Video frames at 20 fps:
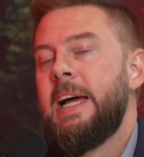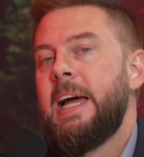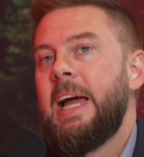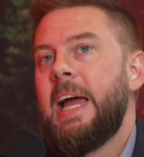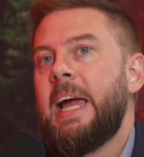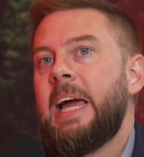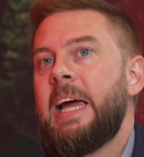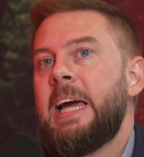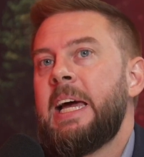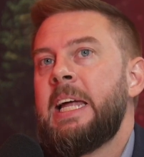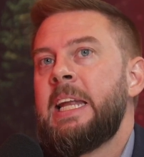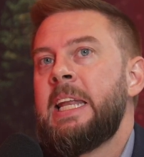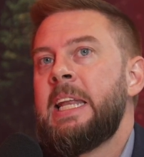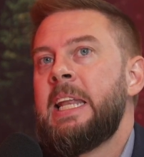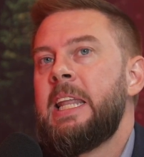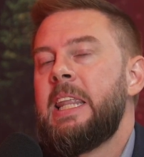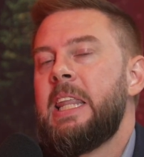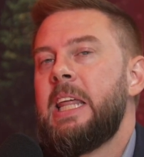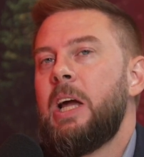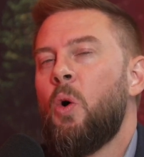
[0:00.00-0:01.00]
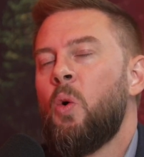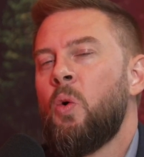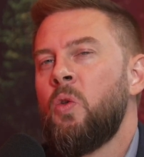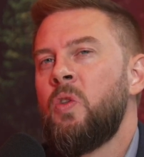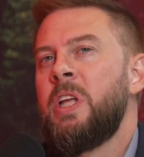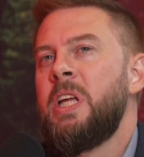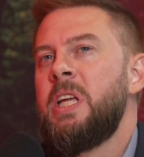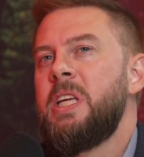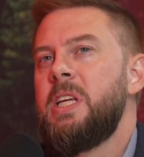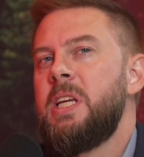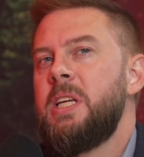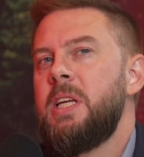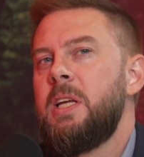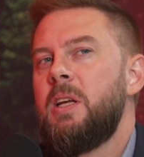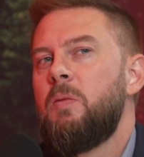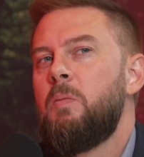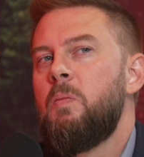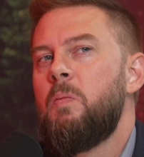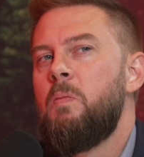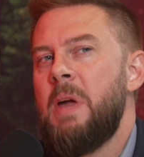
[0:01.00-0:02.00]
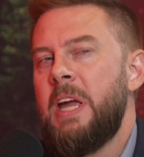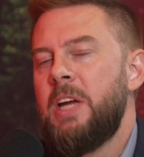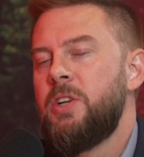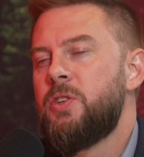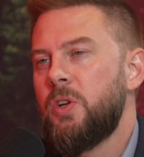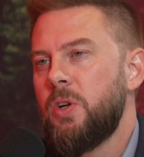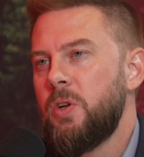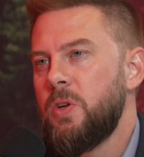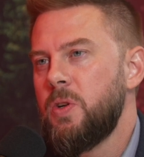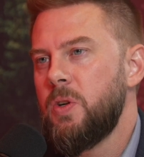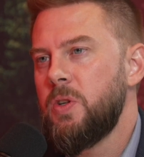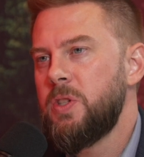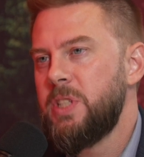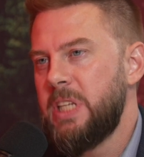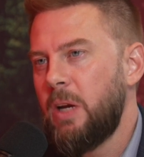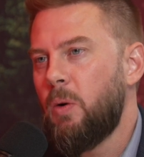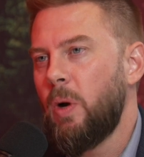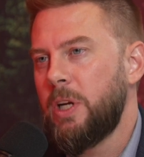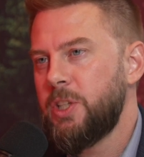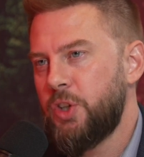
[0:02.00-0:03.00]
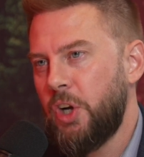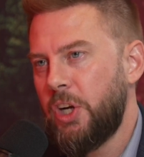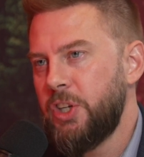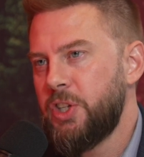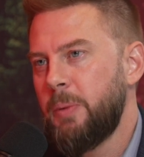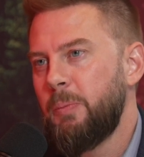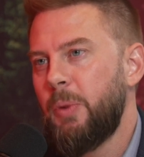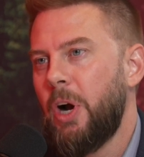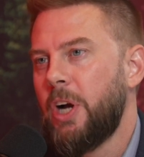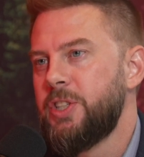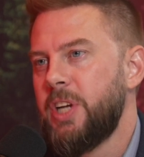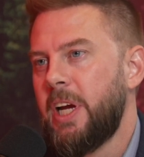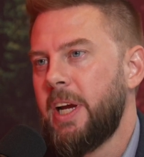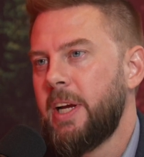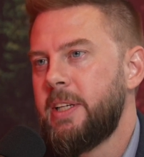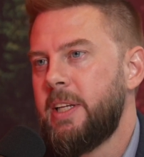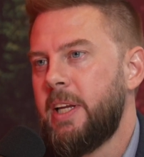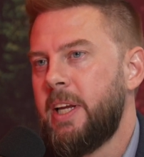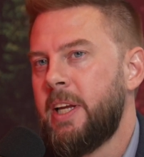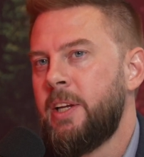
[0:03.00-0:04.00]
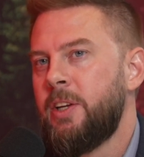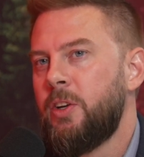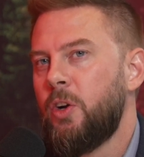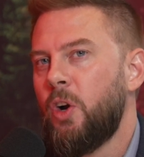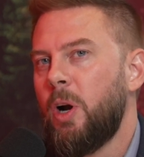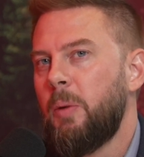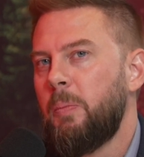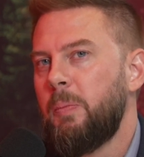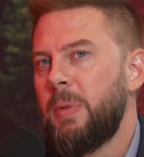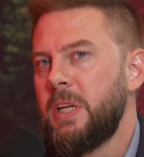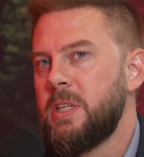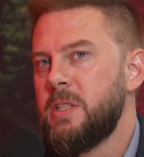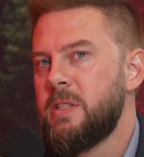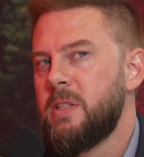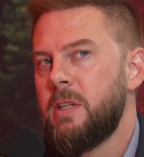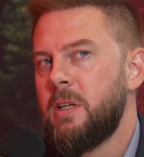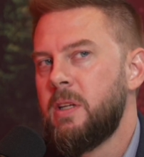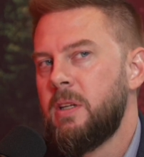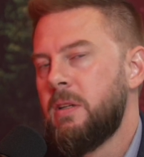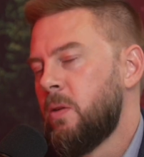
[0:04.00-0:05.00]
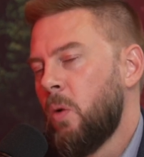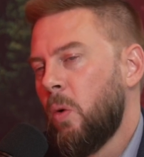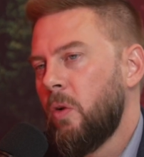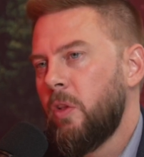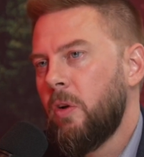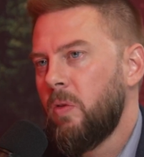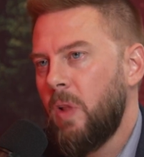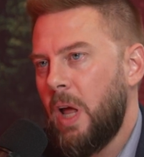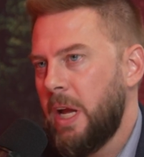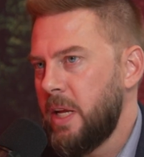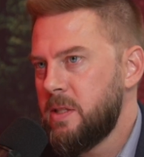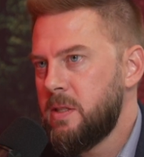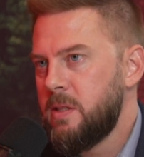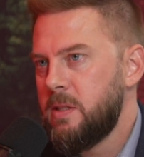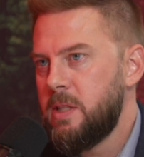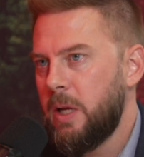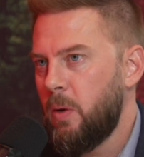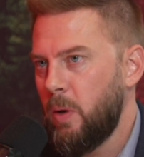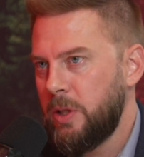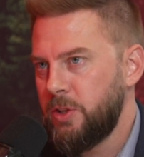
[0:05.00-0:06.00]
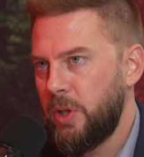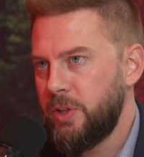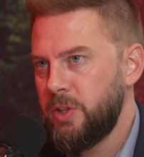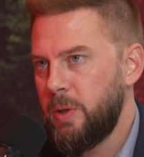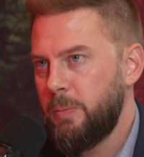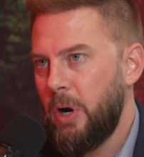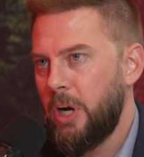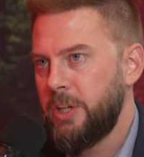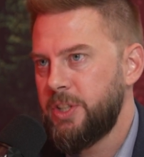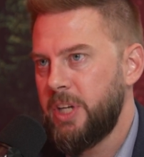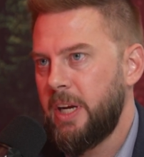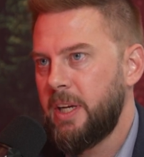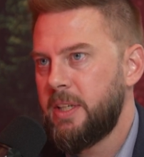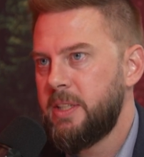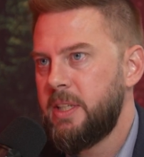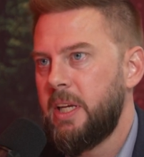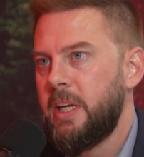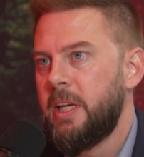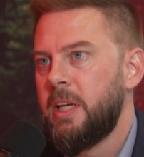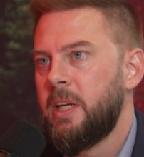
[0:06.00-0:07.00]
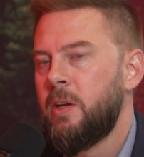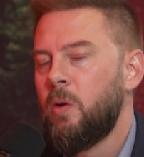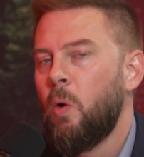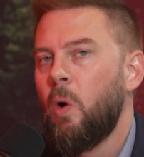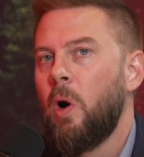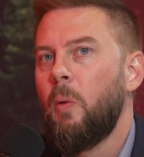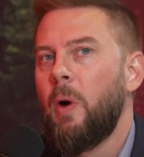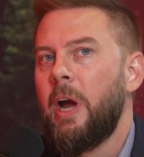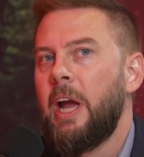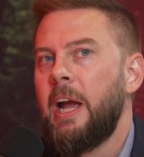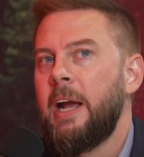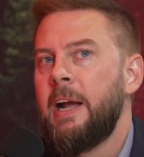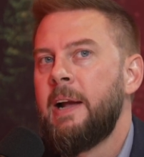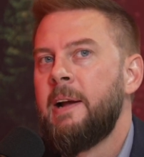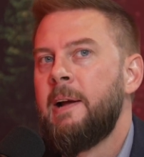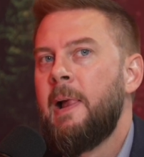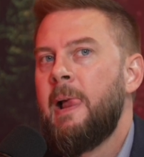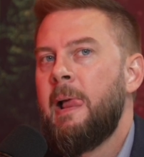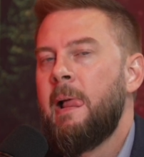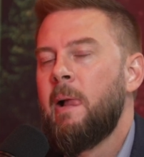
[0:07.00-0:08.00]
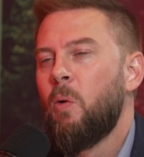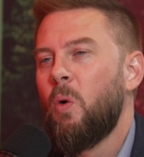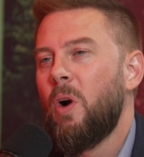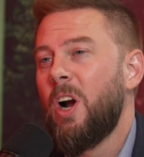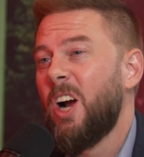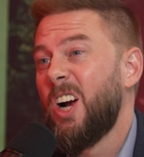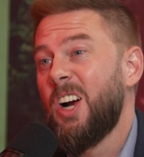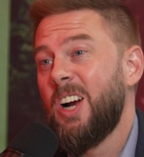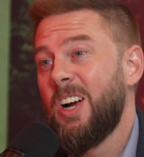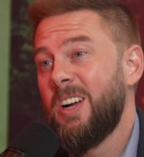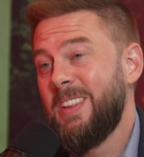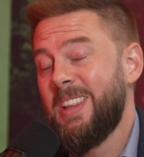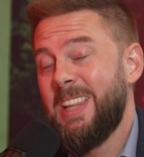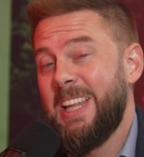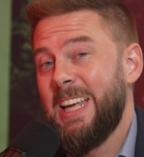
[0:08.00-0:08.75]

And the only major sequestration project in Europe is the Northern Lights sequestration project in Norway, where